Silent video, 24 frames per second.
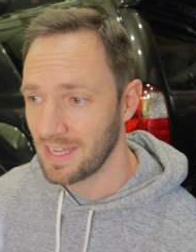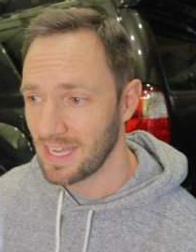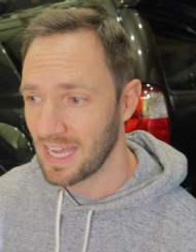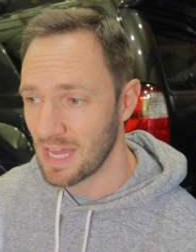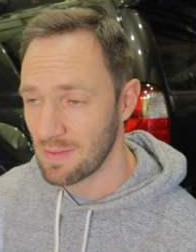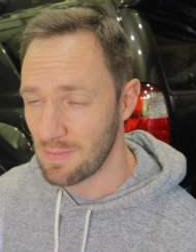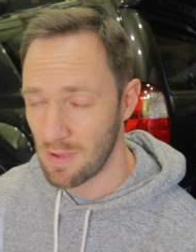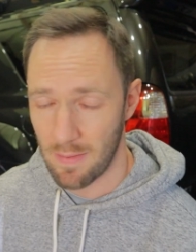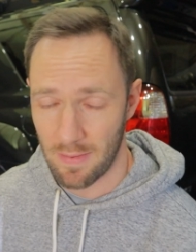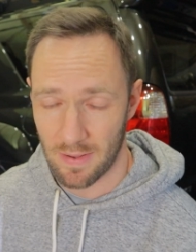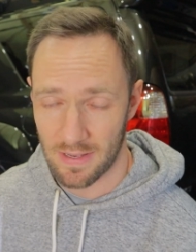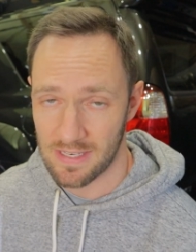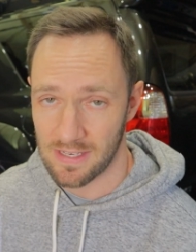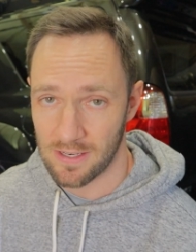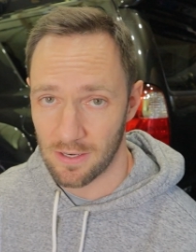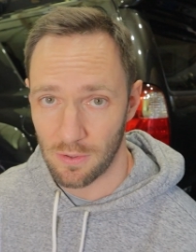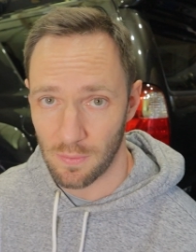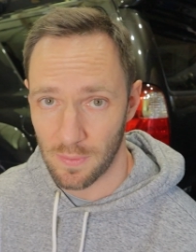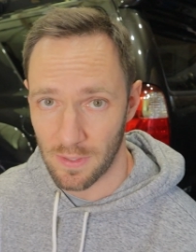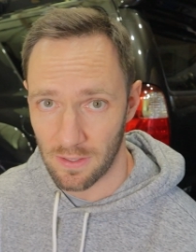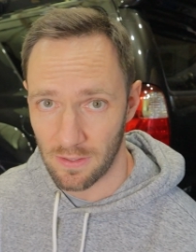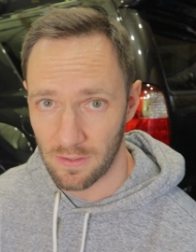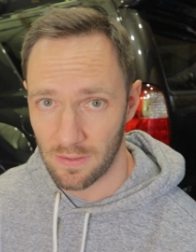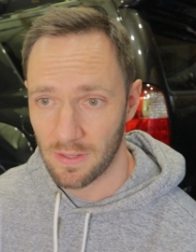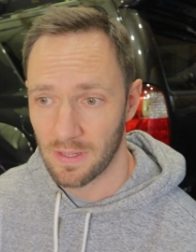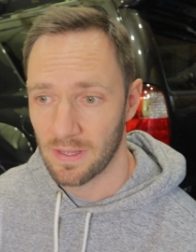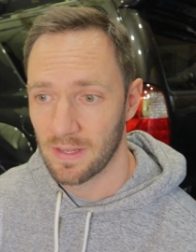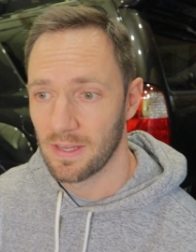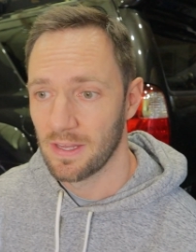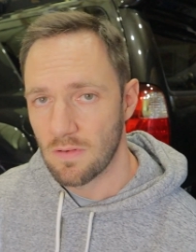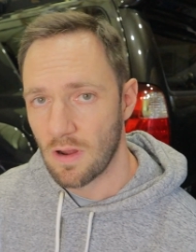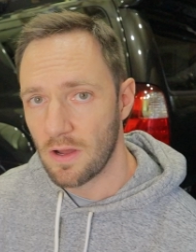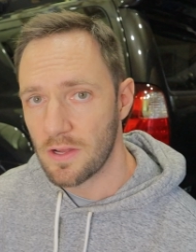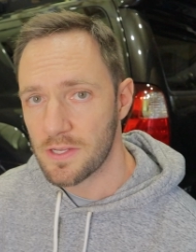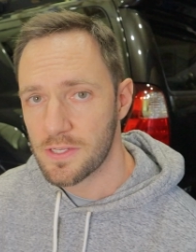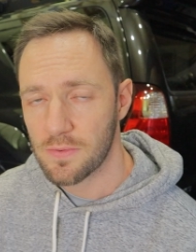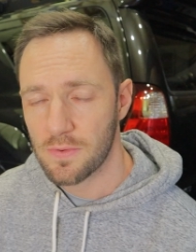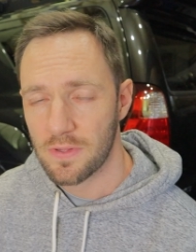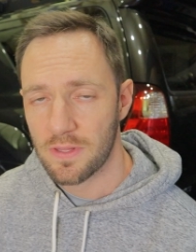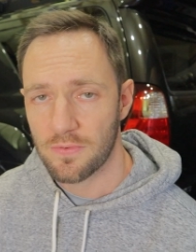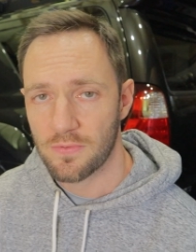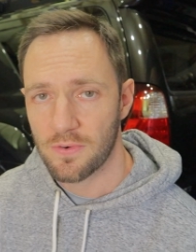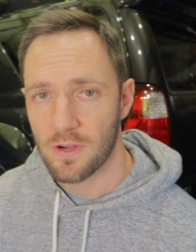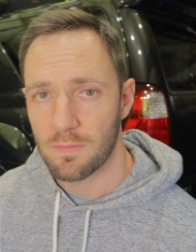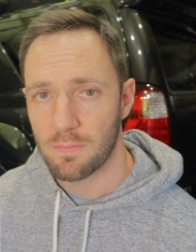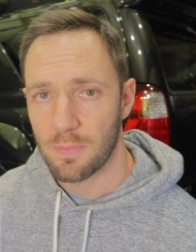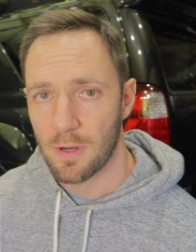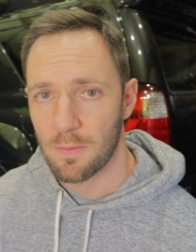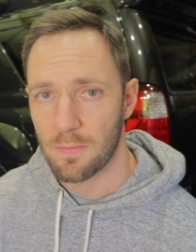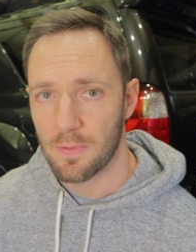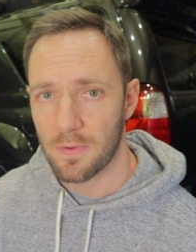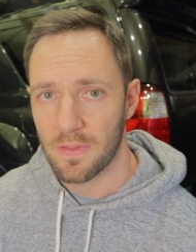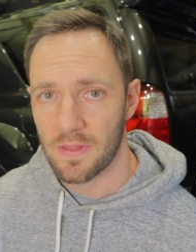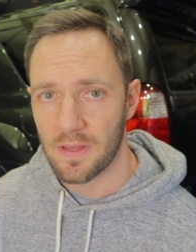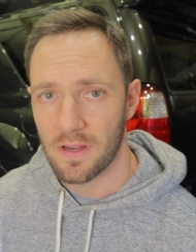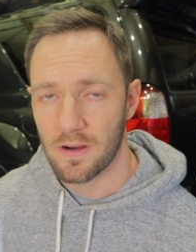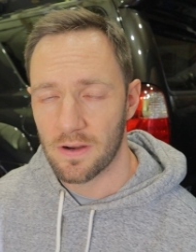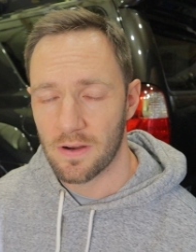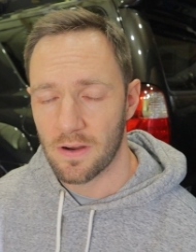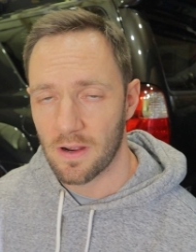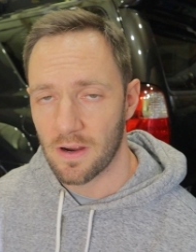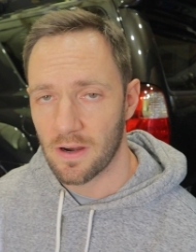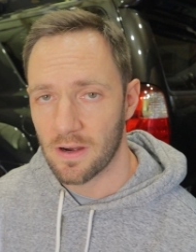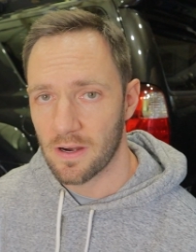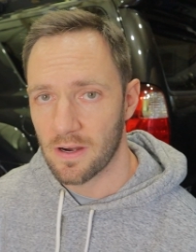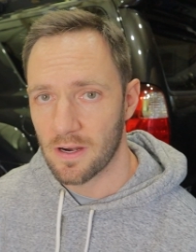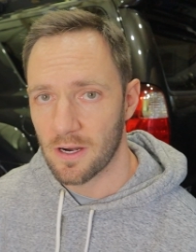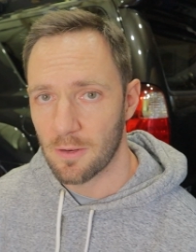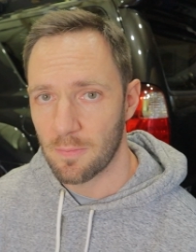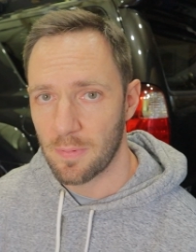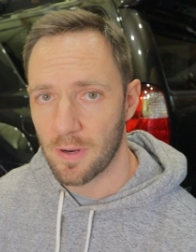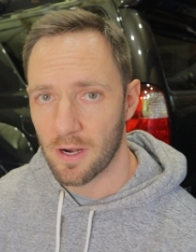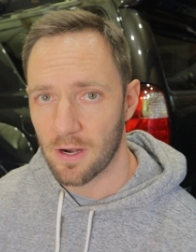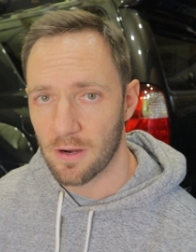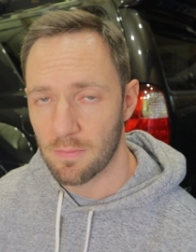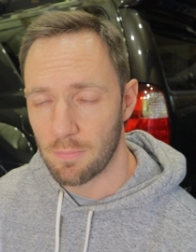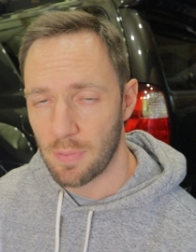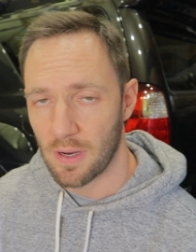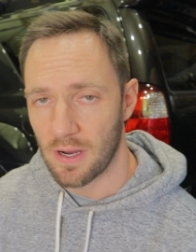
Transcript: and maybe I still will. Also in the front bumper there are a pair of